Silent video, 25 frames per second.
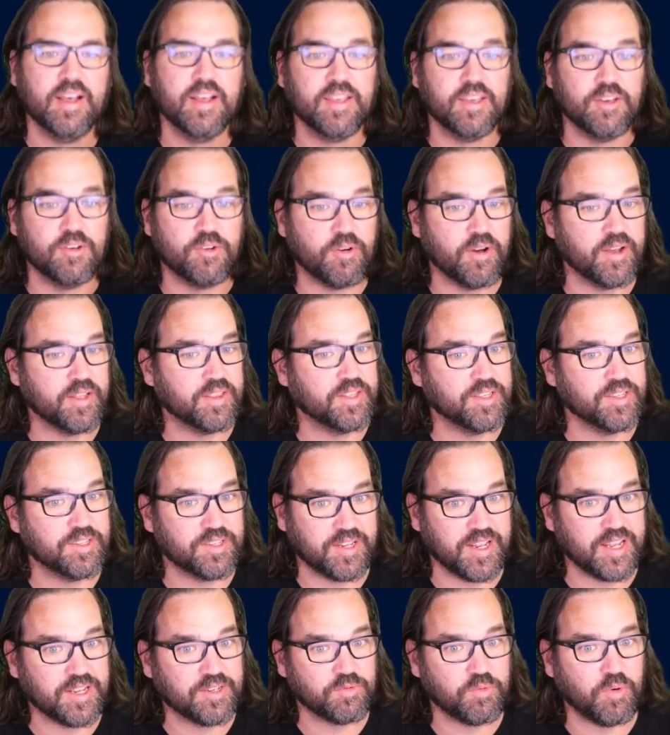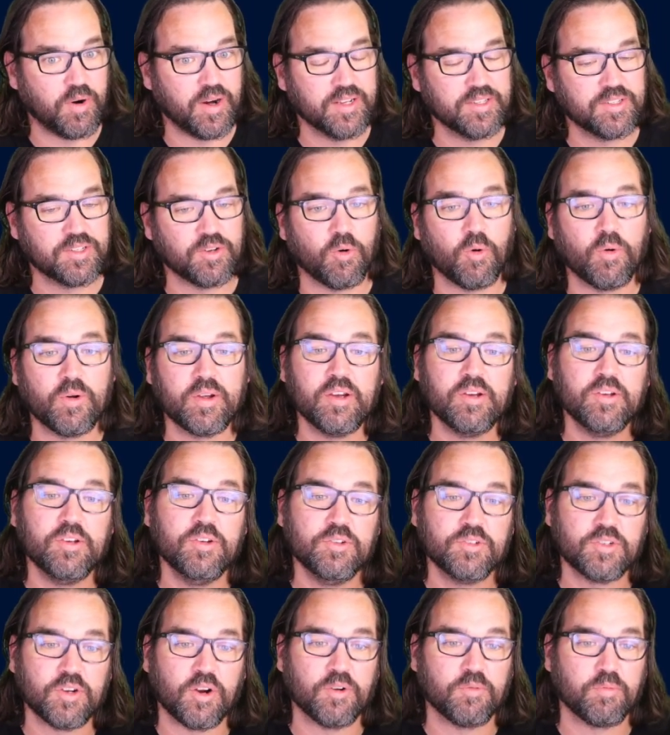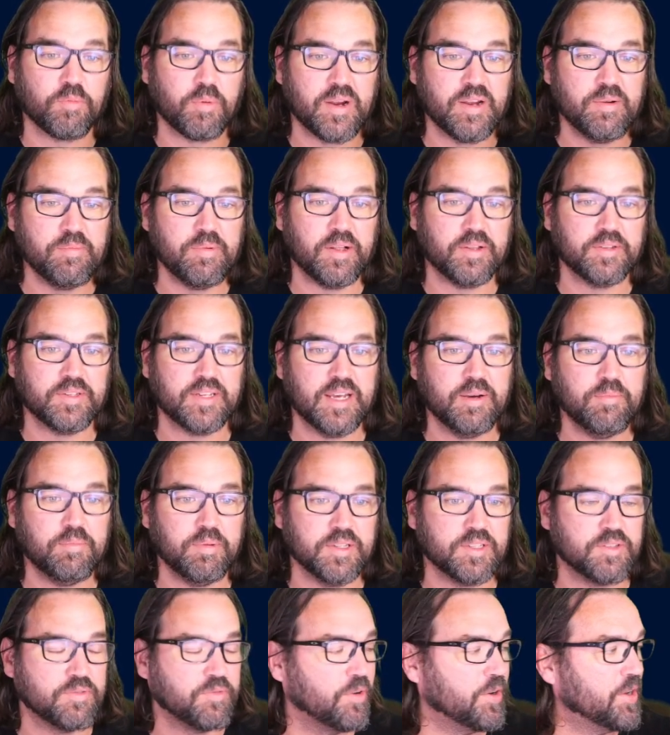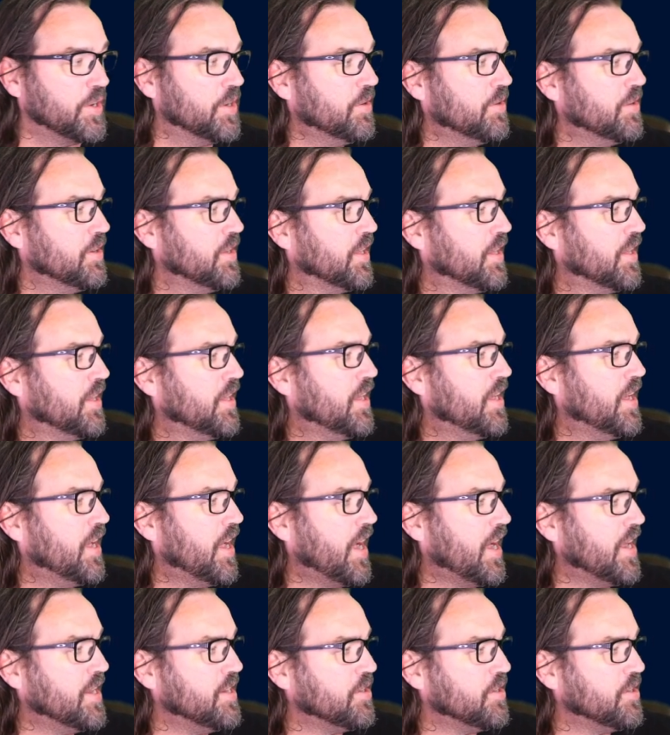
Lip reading: you create these things once, or you use our pre-built templates for you, and you